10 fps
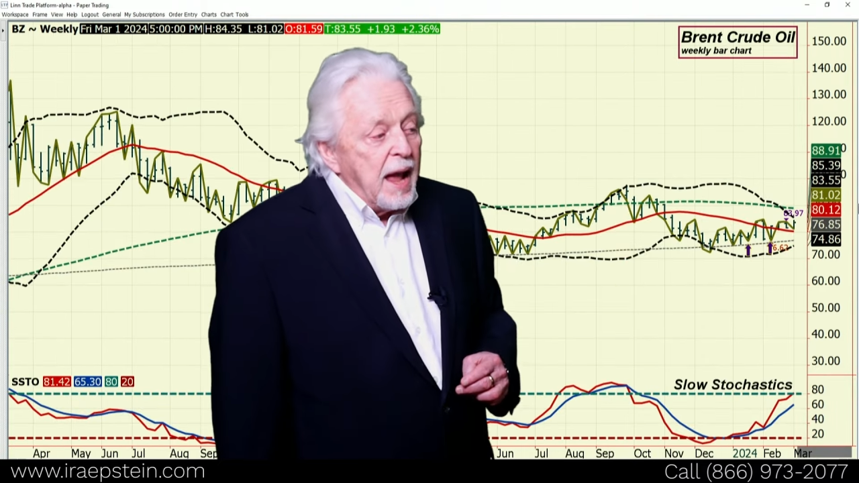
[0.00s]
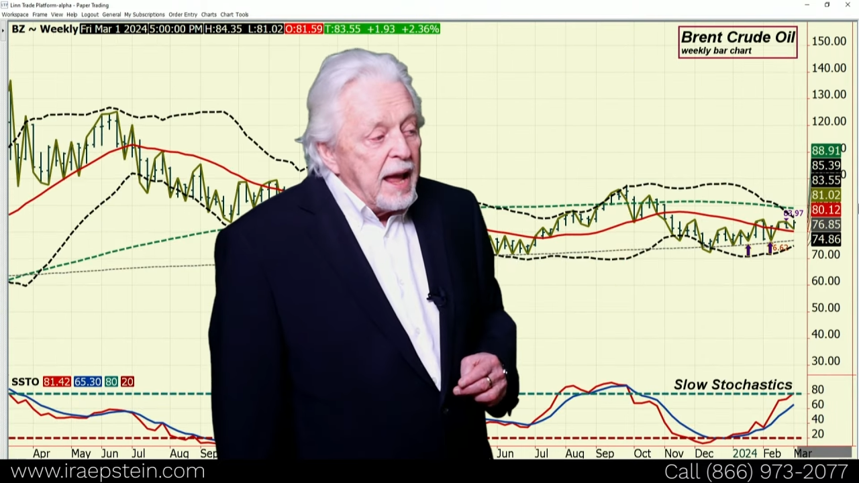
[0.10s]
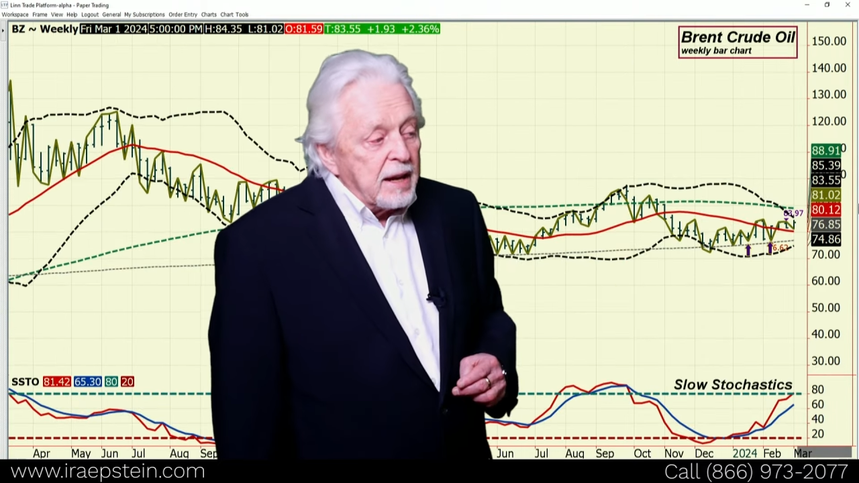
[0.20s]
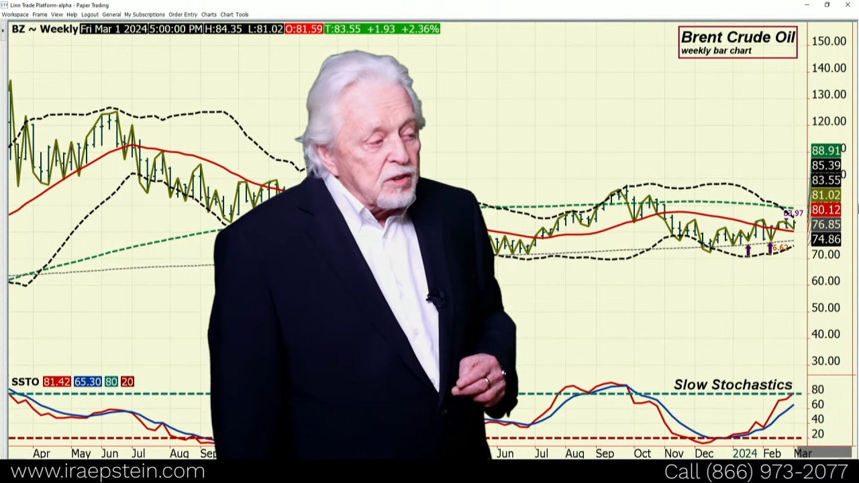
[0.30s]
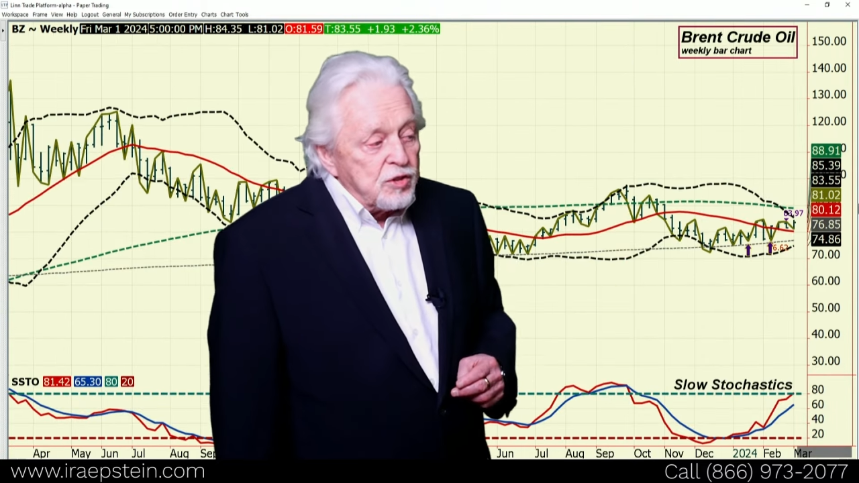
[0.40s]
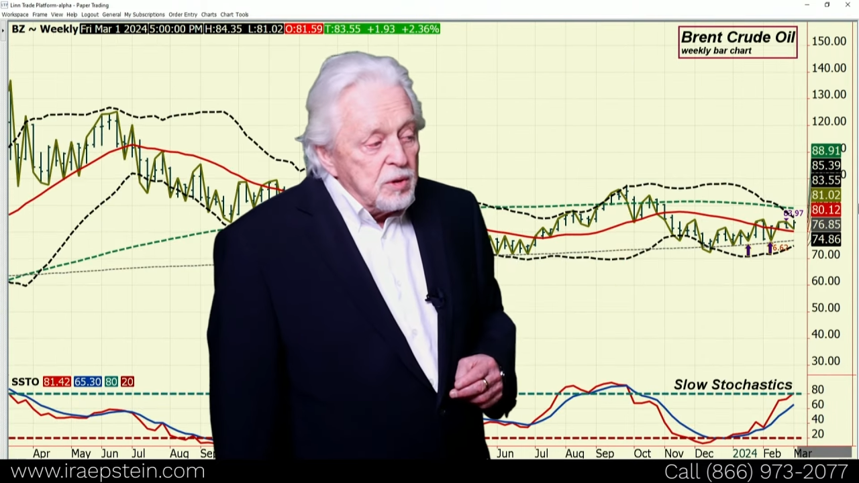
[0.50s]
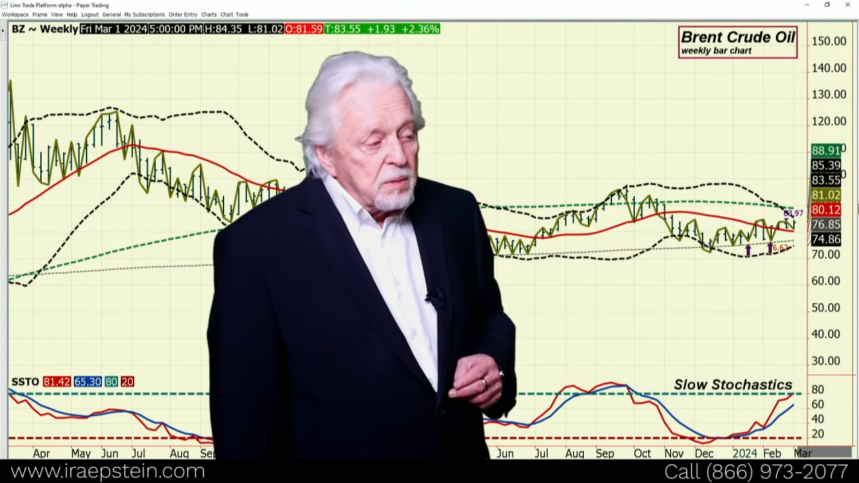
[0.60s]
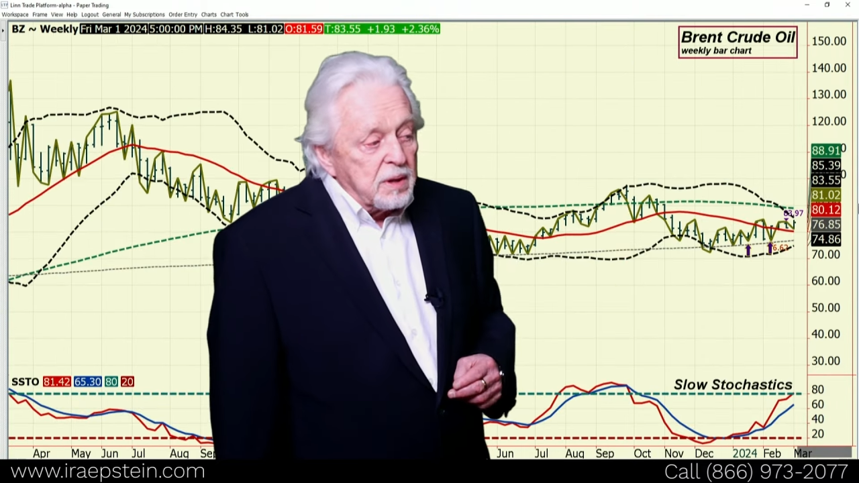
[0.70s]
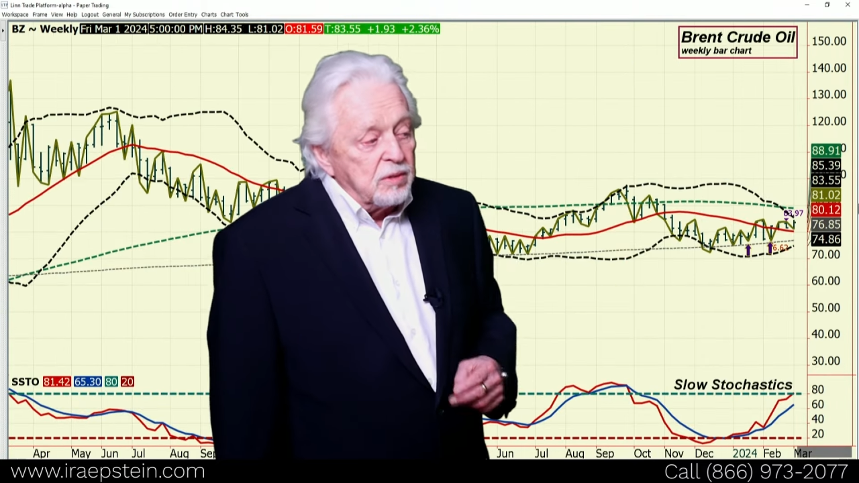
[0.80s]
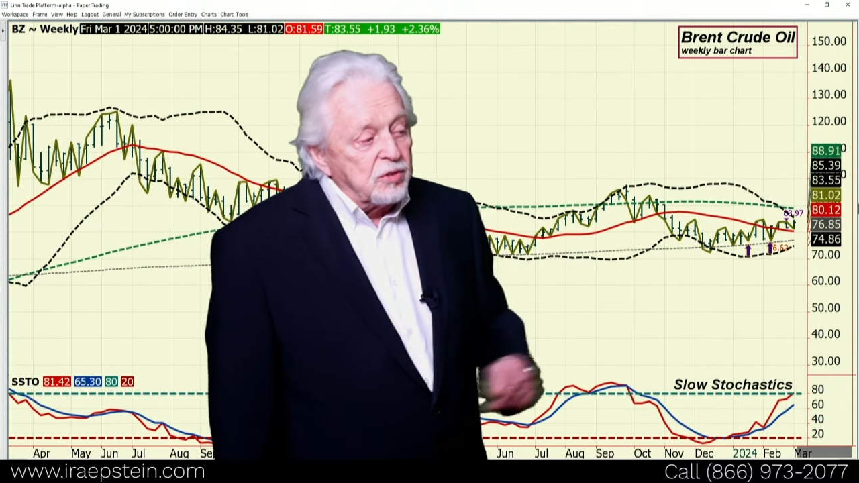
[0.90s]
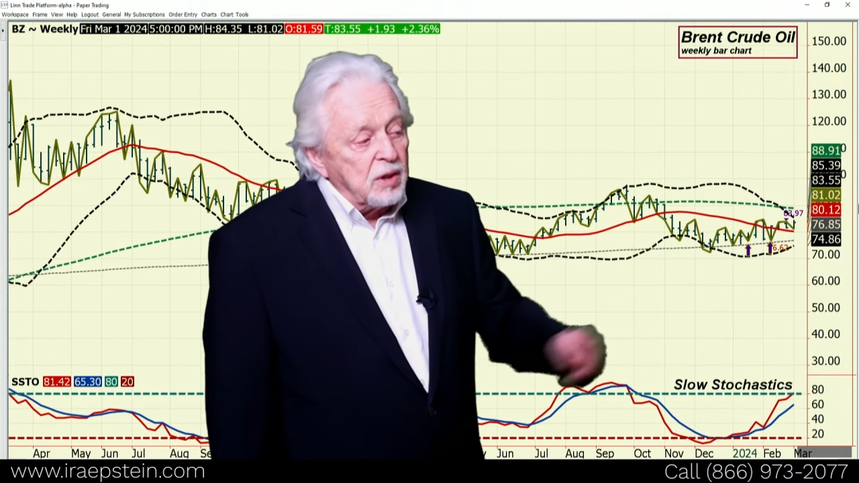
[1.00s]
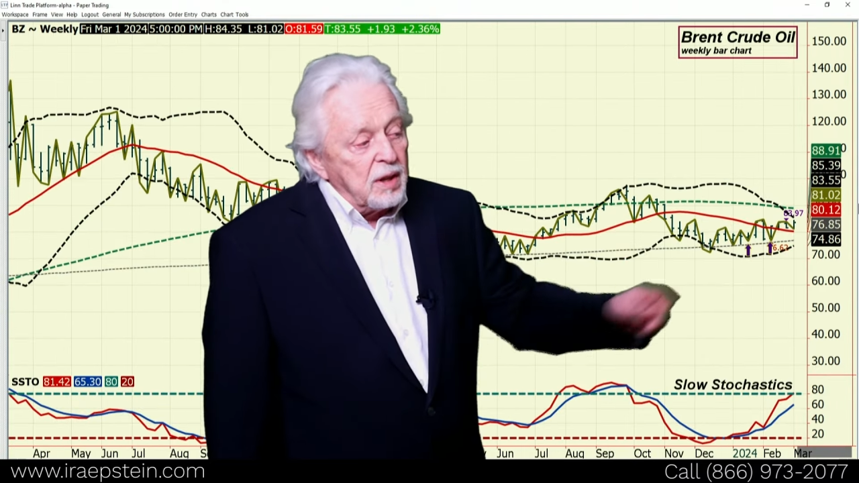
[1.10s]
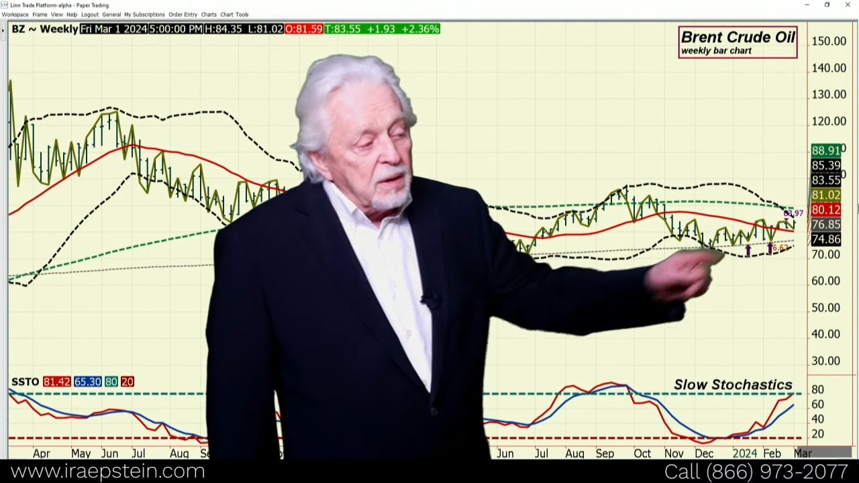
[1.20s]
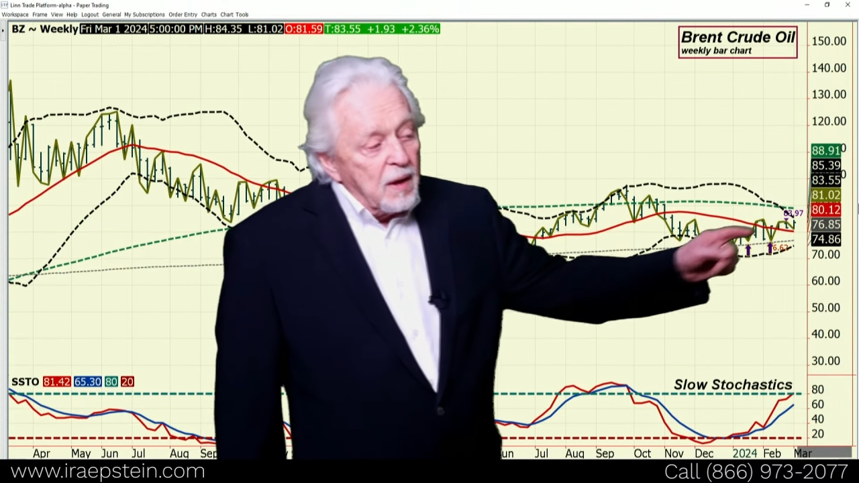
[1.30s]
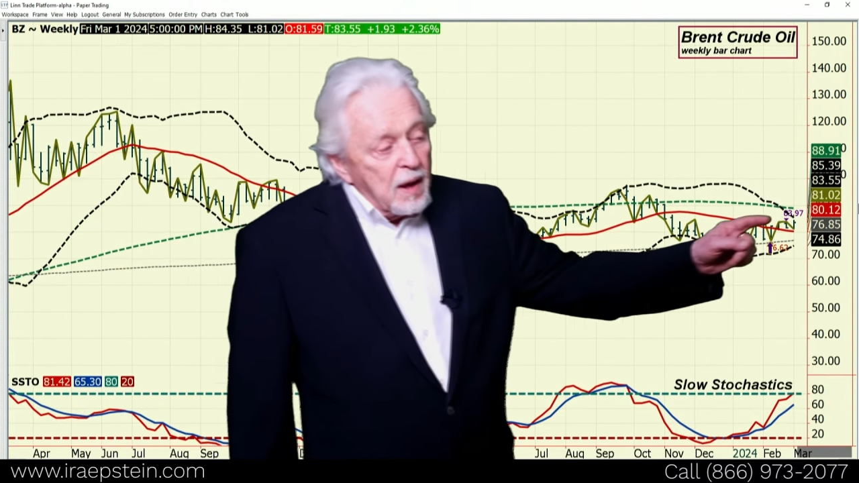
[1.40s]
And as you can
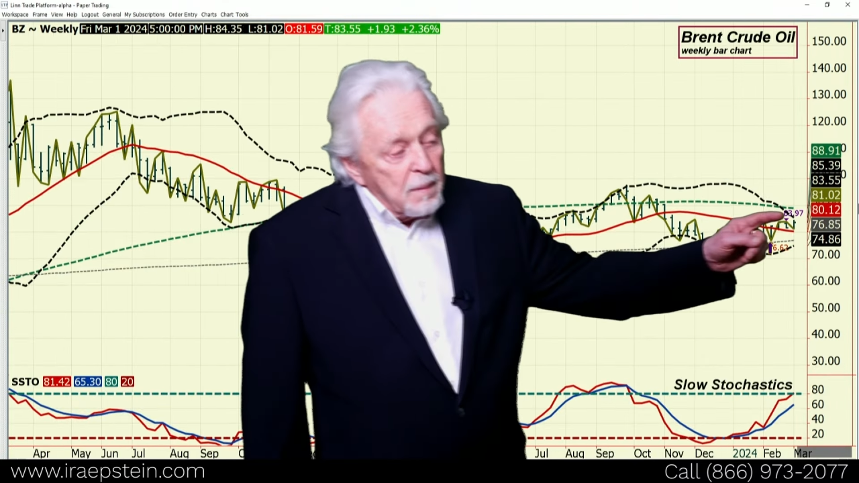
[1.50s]
see,